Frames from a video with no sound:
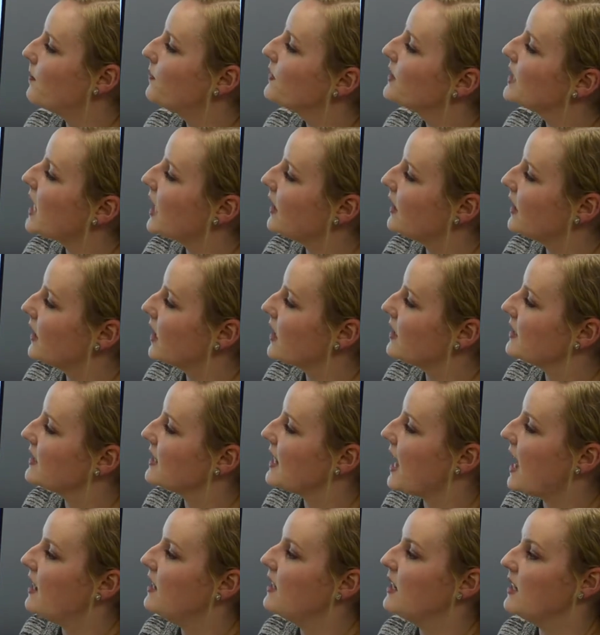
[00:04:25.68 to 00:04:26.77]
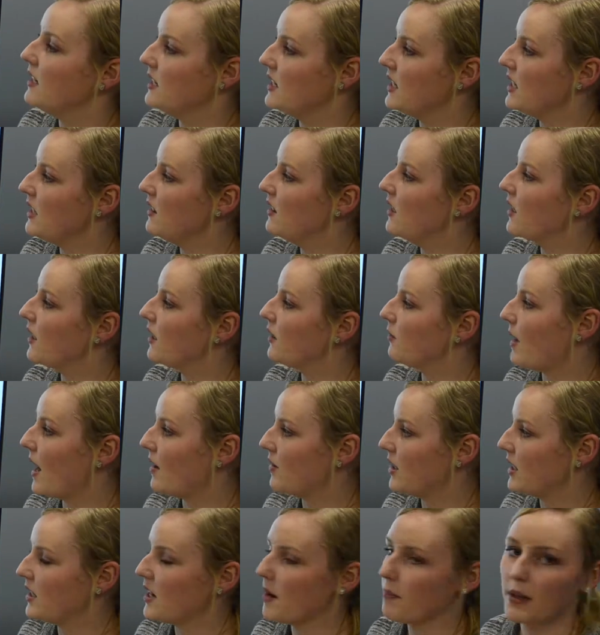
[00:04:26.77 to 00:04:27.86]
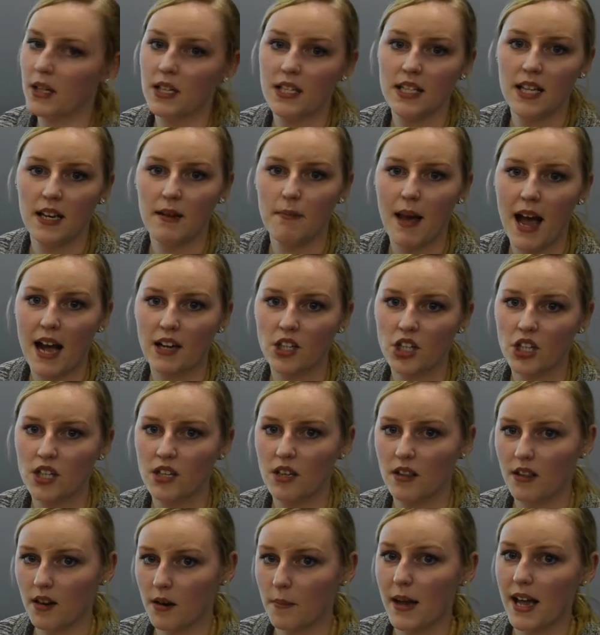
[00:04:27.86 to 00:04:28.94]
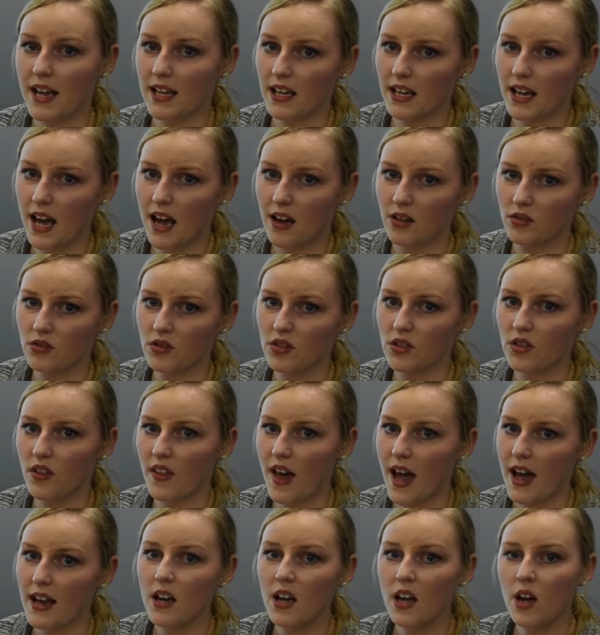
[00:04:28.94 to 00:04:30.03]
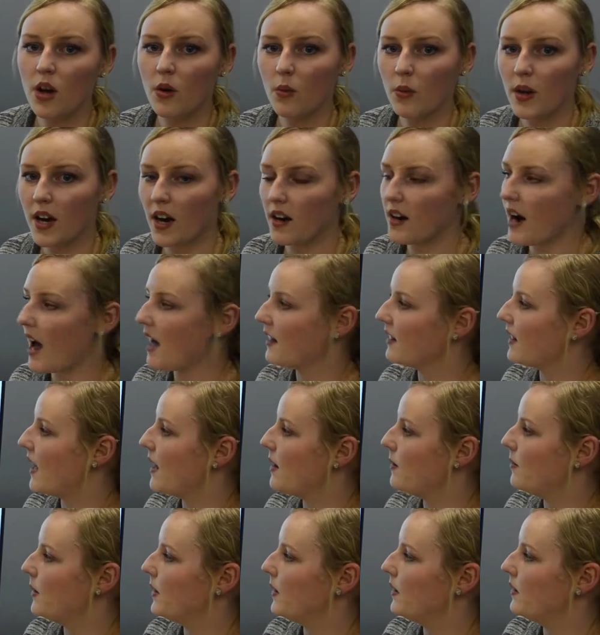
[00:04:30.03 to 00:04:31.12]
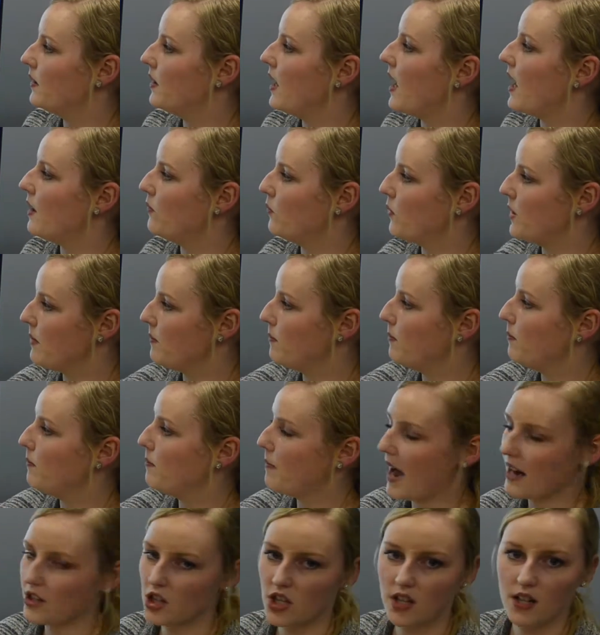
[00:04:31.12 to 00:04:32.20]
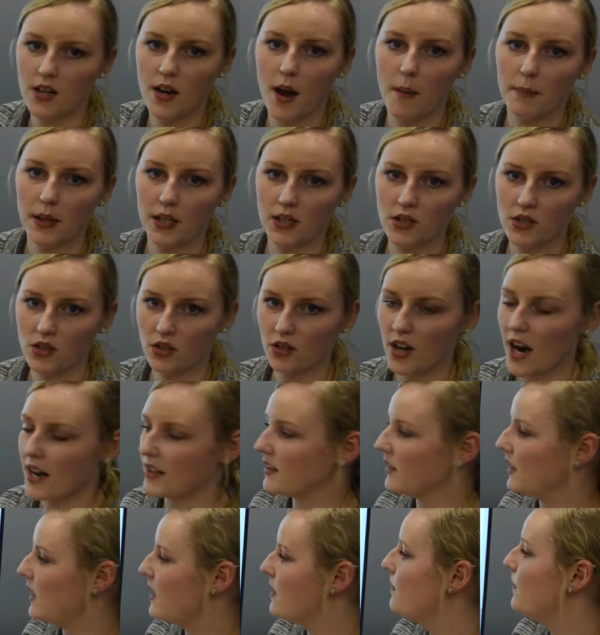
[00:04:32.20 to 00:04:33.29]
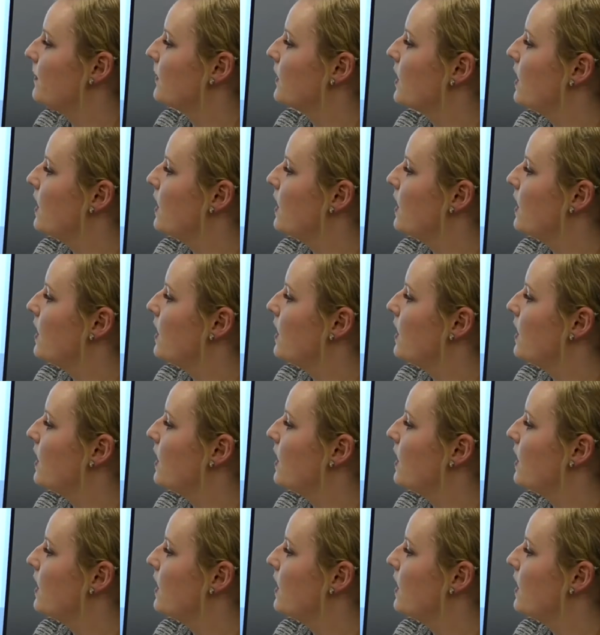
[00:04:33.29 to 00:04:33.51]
telling us that indeed their routing number did match to their bank account, so that we are not liable and we match the numbers correctly.